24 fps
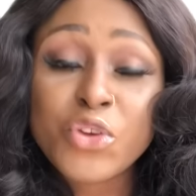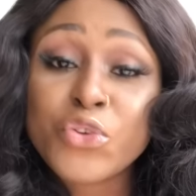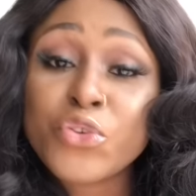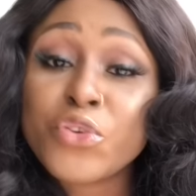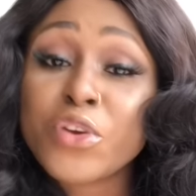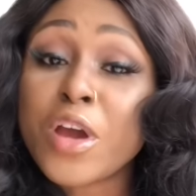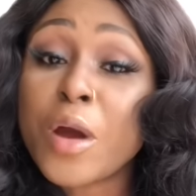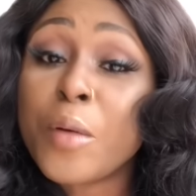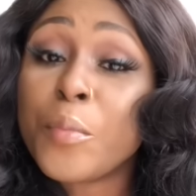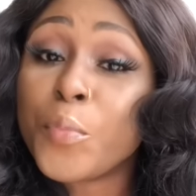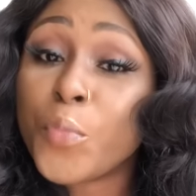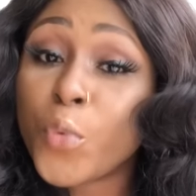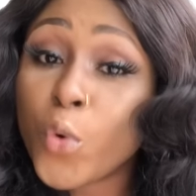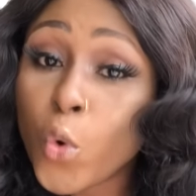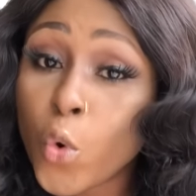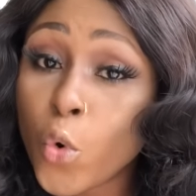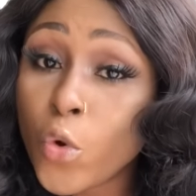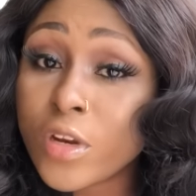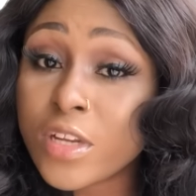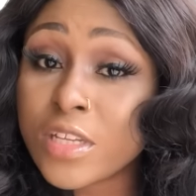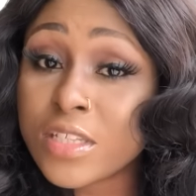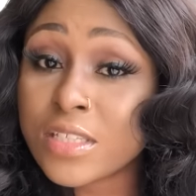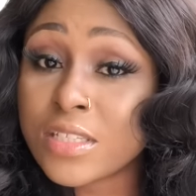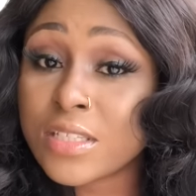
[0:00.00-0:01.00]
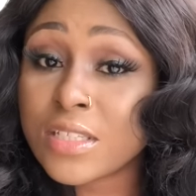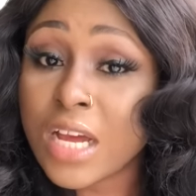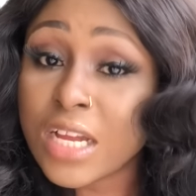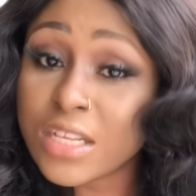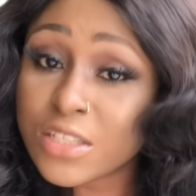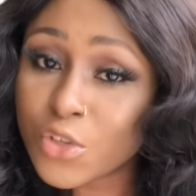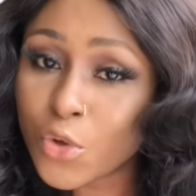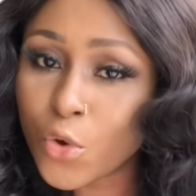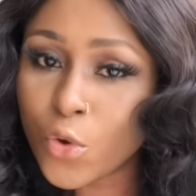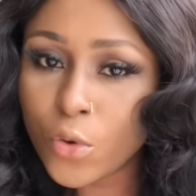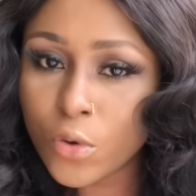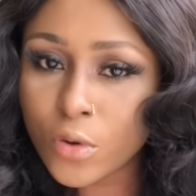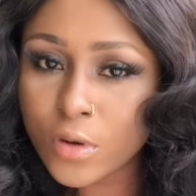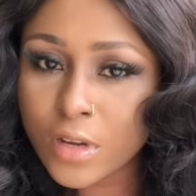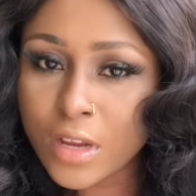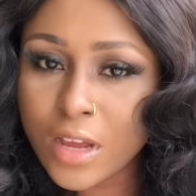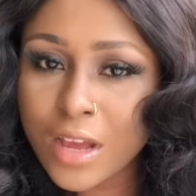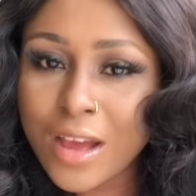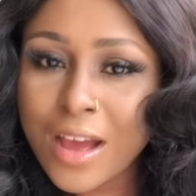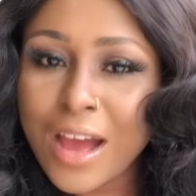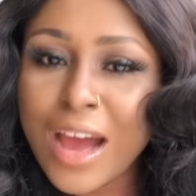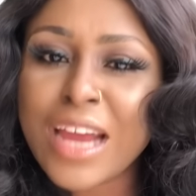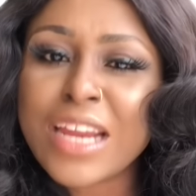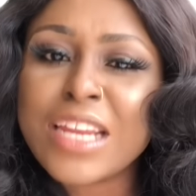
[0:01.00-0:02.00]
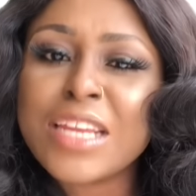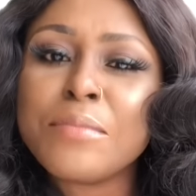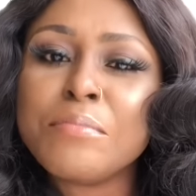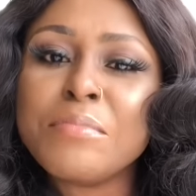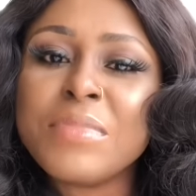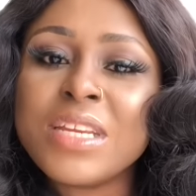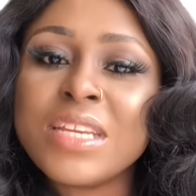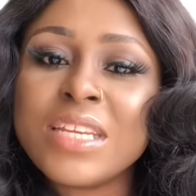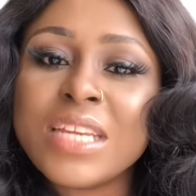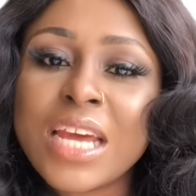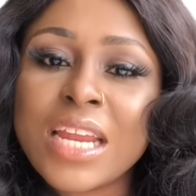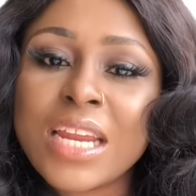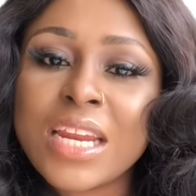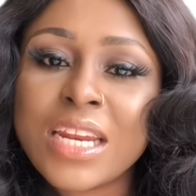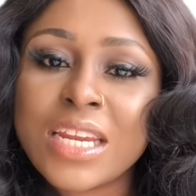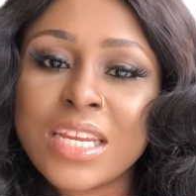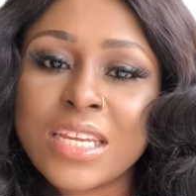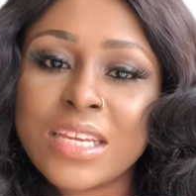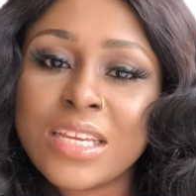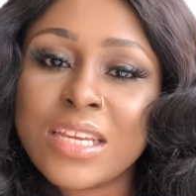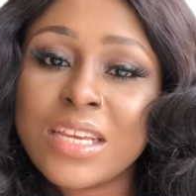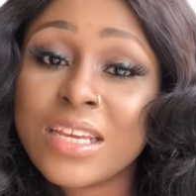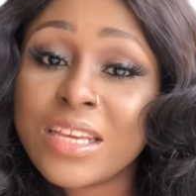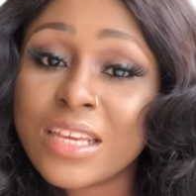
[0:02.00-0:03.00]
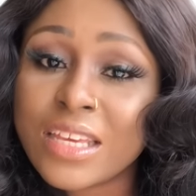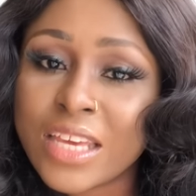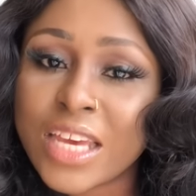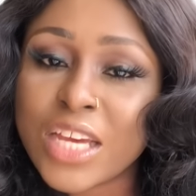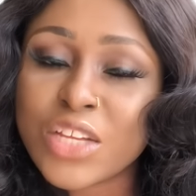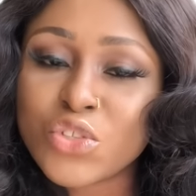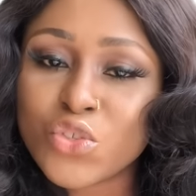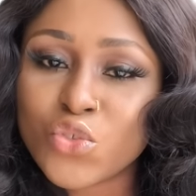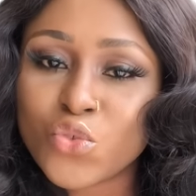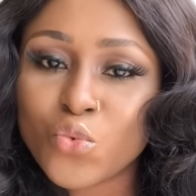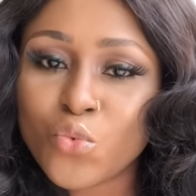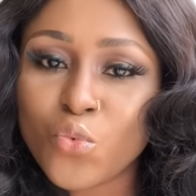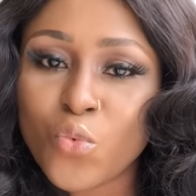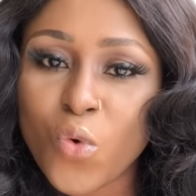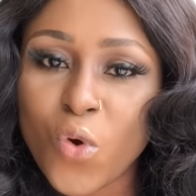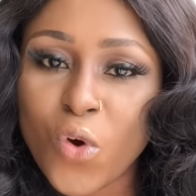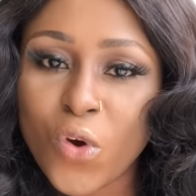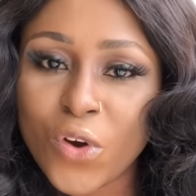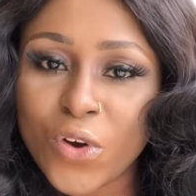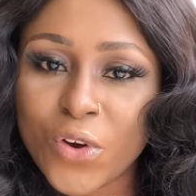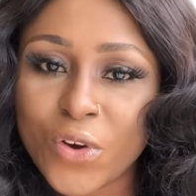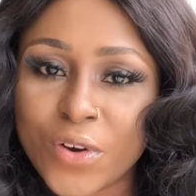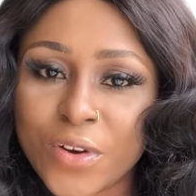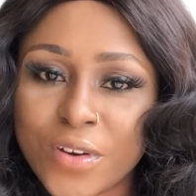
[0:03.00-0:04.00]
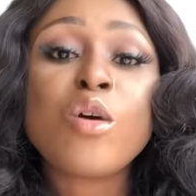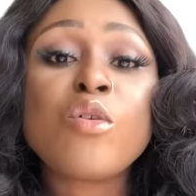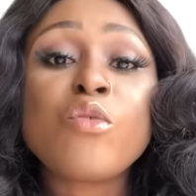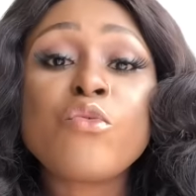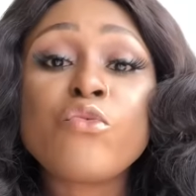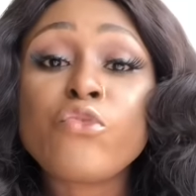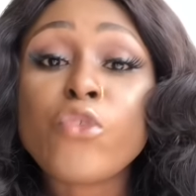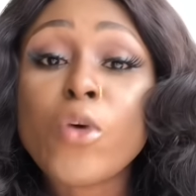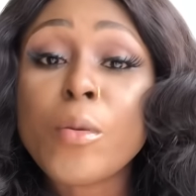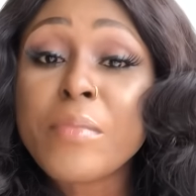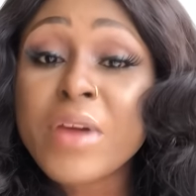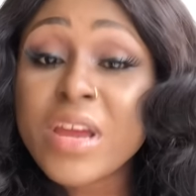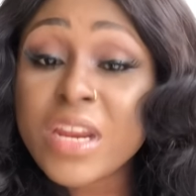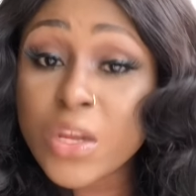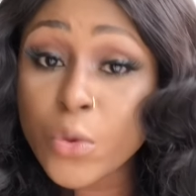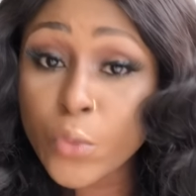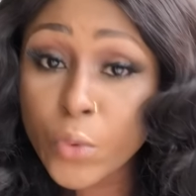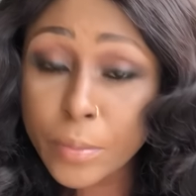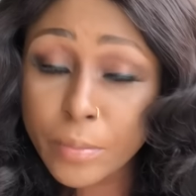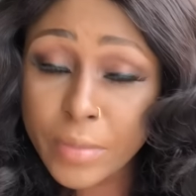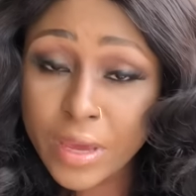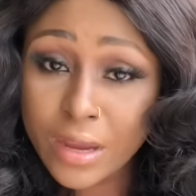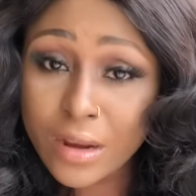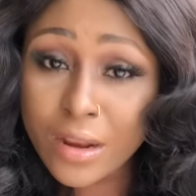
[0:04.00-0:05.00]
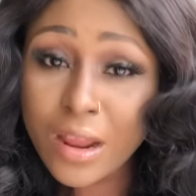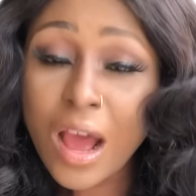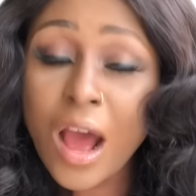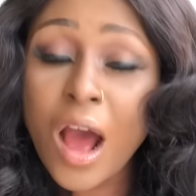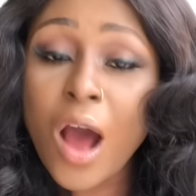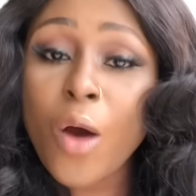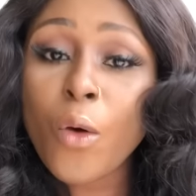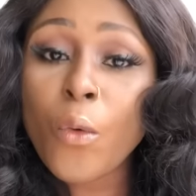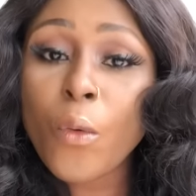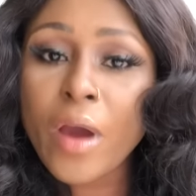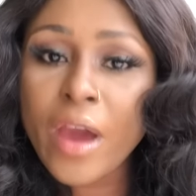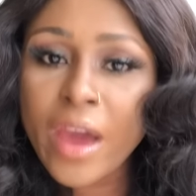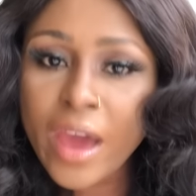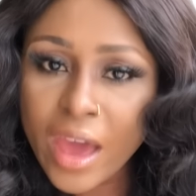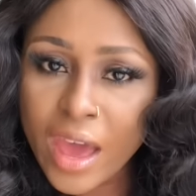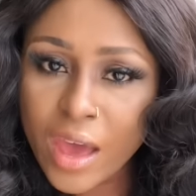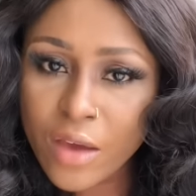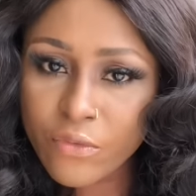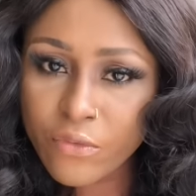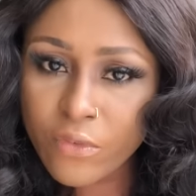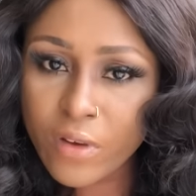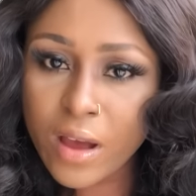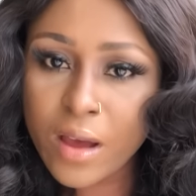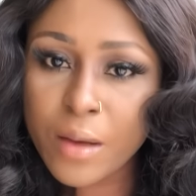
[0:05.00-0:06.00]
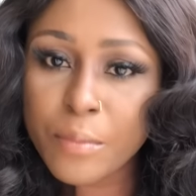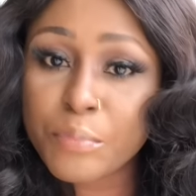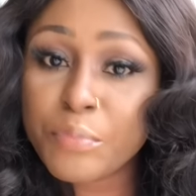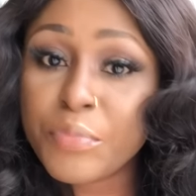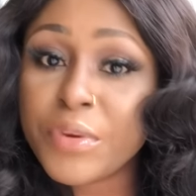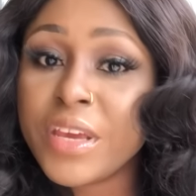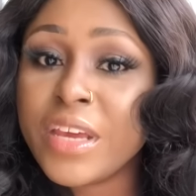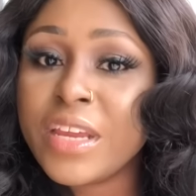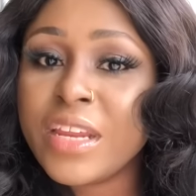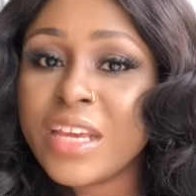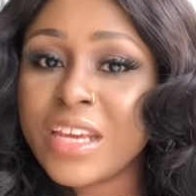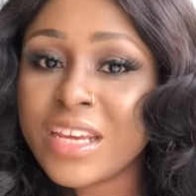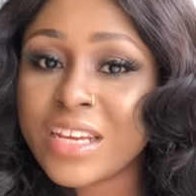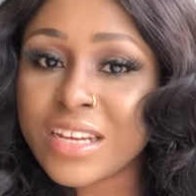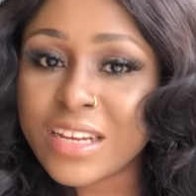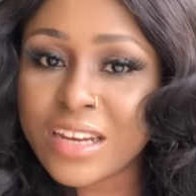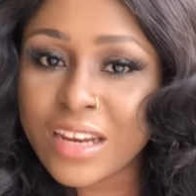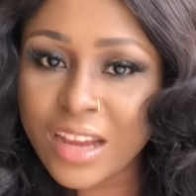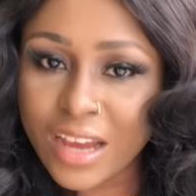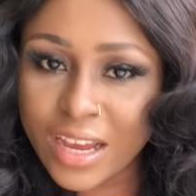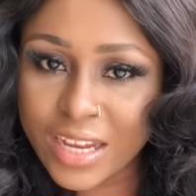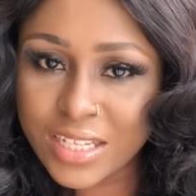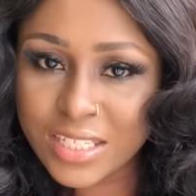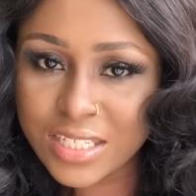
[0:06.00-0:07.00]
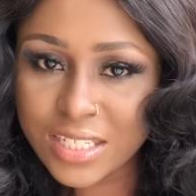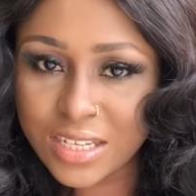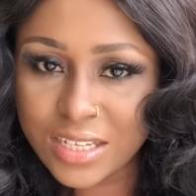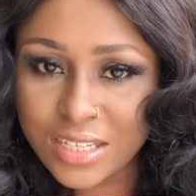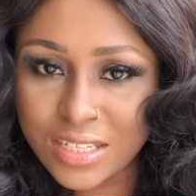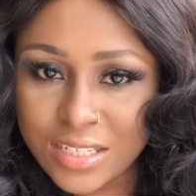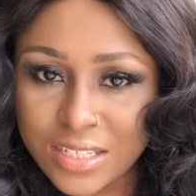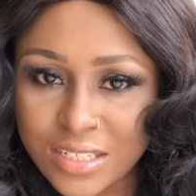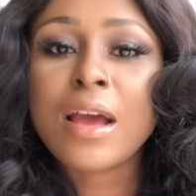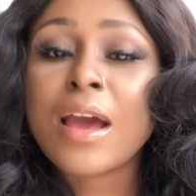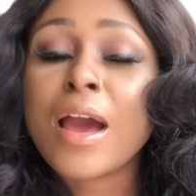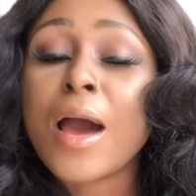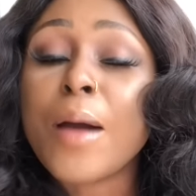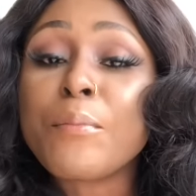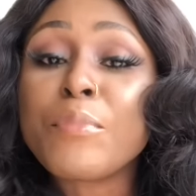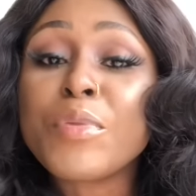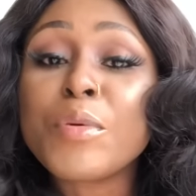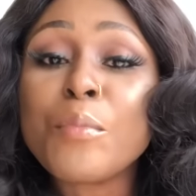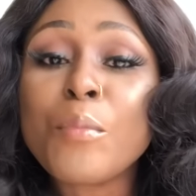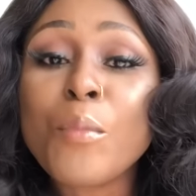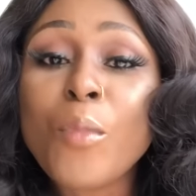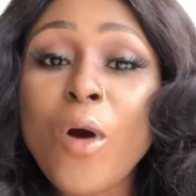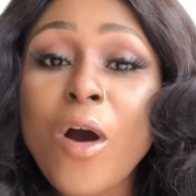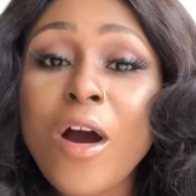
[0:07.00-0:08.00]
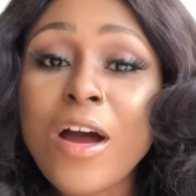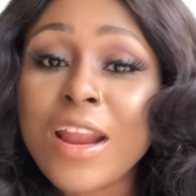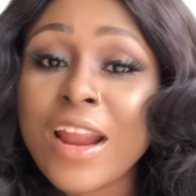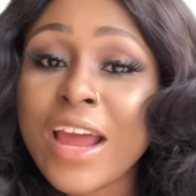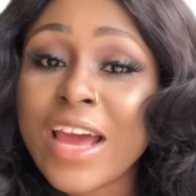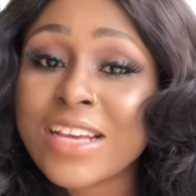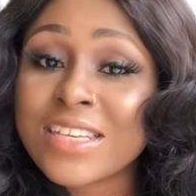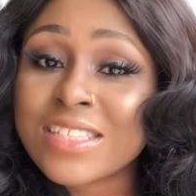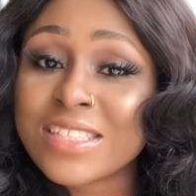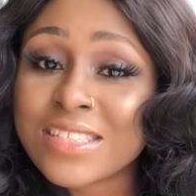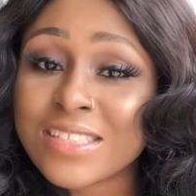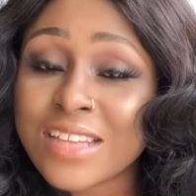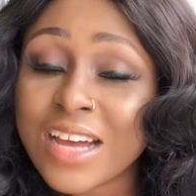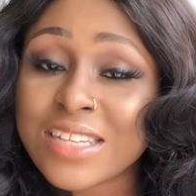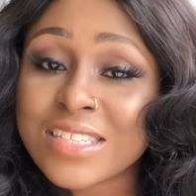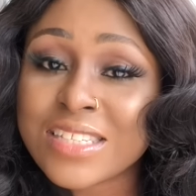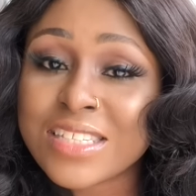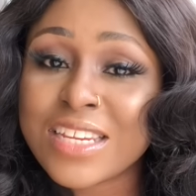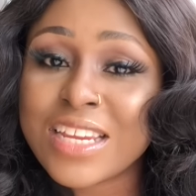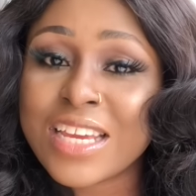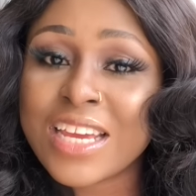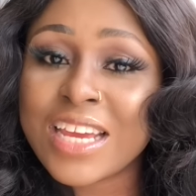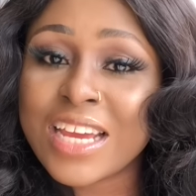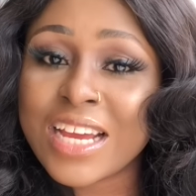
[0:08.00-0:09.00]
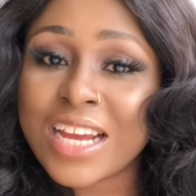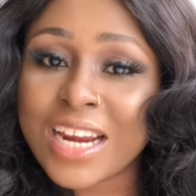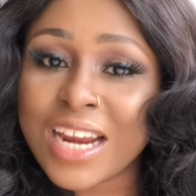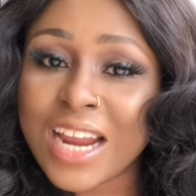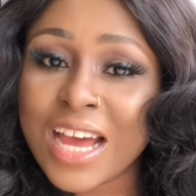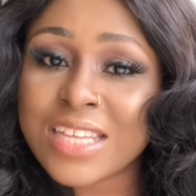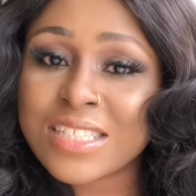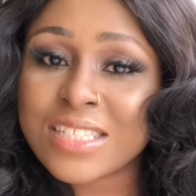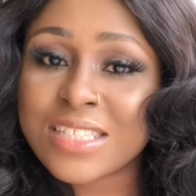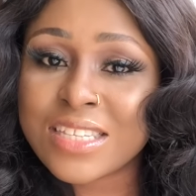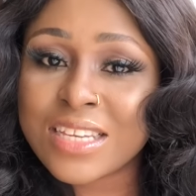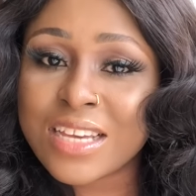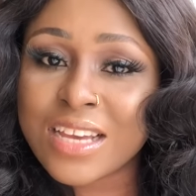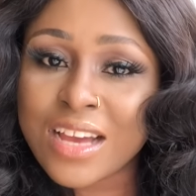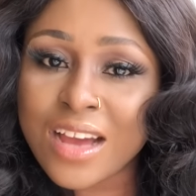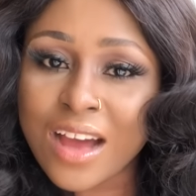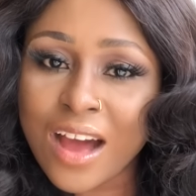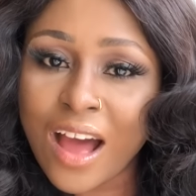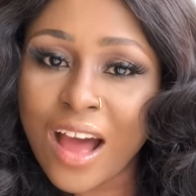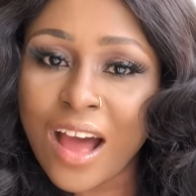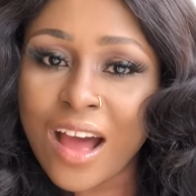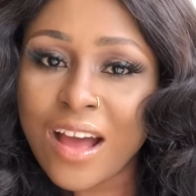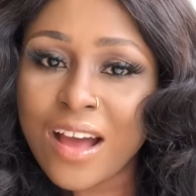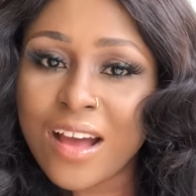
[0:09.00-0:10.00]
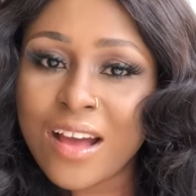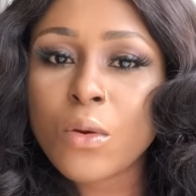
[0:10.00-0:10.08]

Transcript: You can pull the start cord and immediately get to work. For many women, however, being ignited can be more like starting a classic car.